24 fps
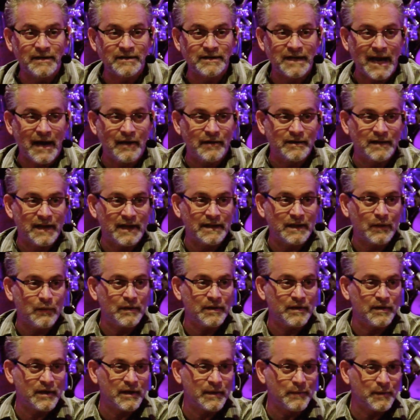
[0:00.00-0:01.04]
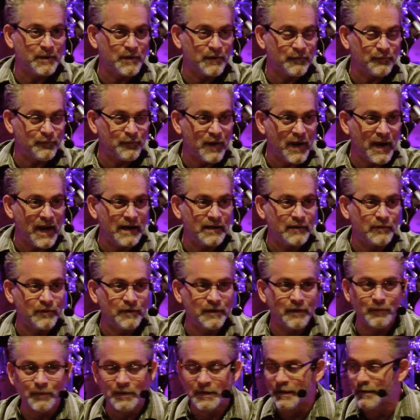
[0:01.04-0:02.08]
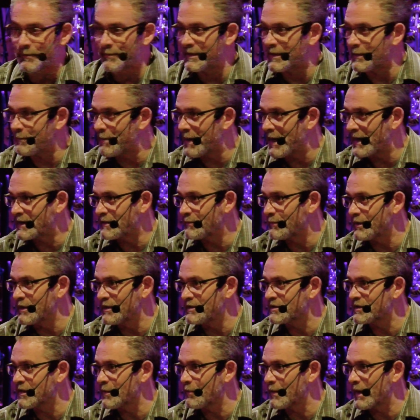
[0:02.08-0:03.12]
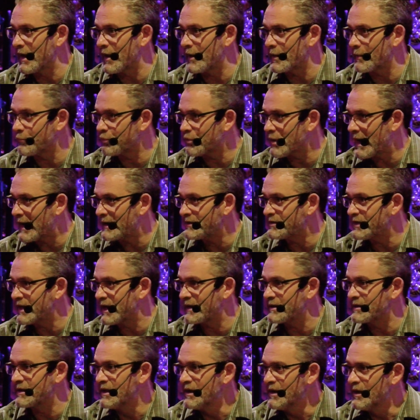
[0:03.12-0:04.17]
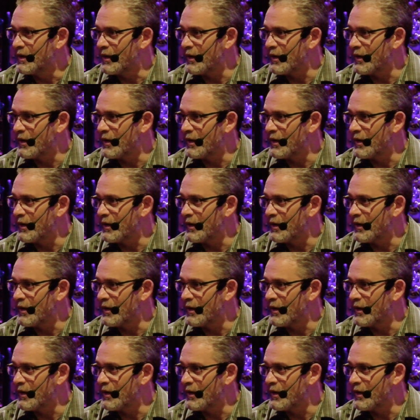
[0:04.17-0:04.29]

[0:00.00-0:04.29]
sounded like they were either going to be your friend or they were going to be dependable in some way on a project